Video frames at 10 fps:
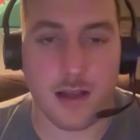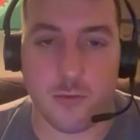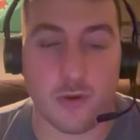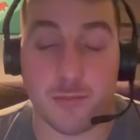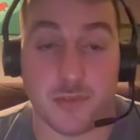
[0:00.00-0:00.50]

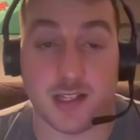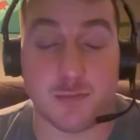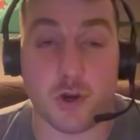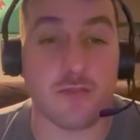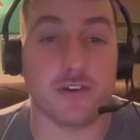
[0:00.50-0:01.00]
We
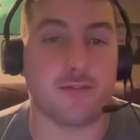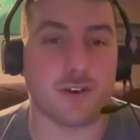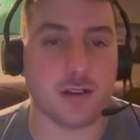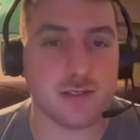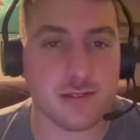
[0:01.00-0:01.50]
that's perfect
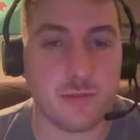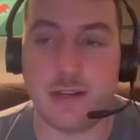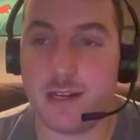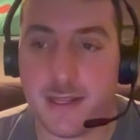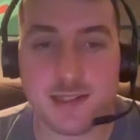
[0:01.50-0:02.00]
for us.
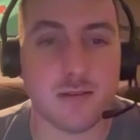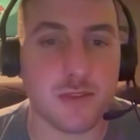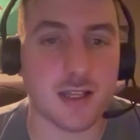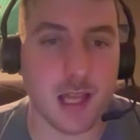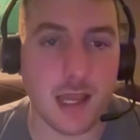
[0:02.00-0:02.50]
We need
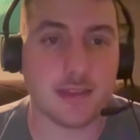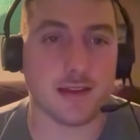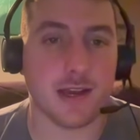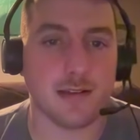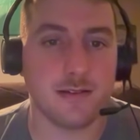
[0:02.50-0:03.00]
something like
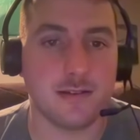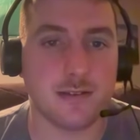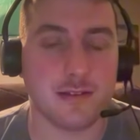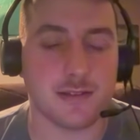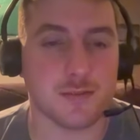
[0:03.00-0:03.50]
that
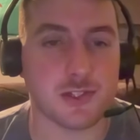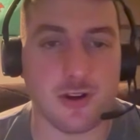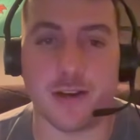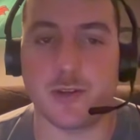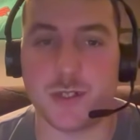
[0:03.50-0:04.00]
because I'm
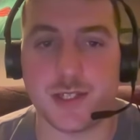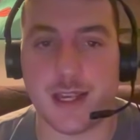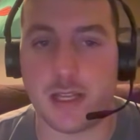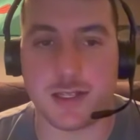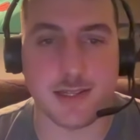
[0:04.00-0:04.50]
sorry, Chris
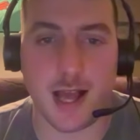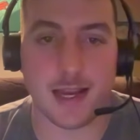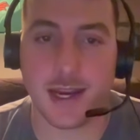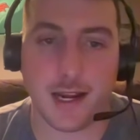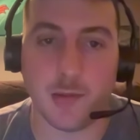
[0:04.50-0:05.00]
Sale is
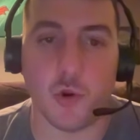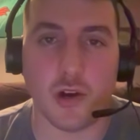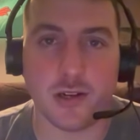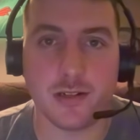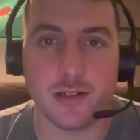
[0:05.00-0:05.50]
not it
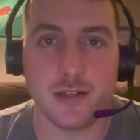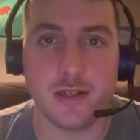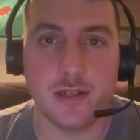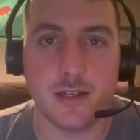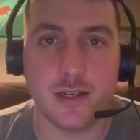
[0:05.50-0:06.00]
anymore.
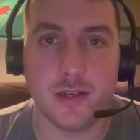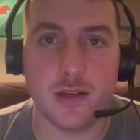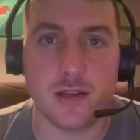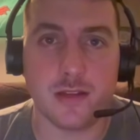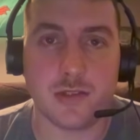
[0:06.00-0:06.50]

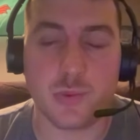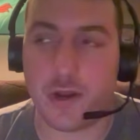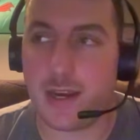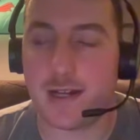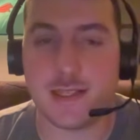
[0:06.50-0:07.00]

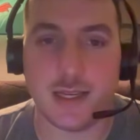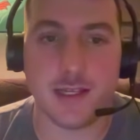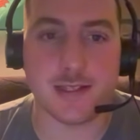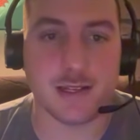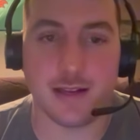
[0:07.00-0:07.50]
2019
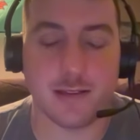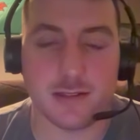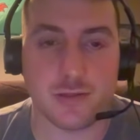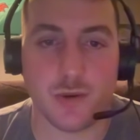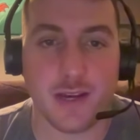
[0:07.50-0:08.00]
is not.
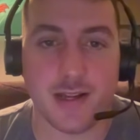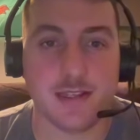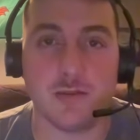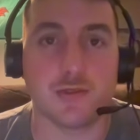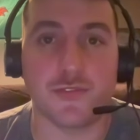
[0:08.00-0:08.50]

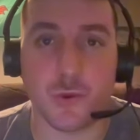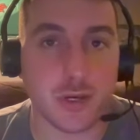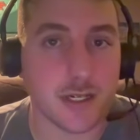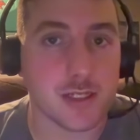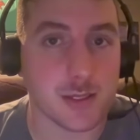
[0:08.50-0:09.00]
2019 was four
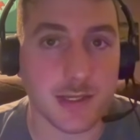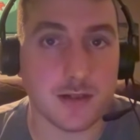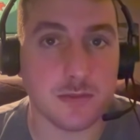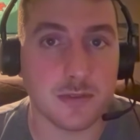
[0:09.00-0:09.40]
years ago.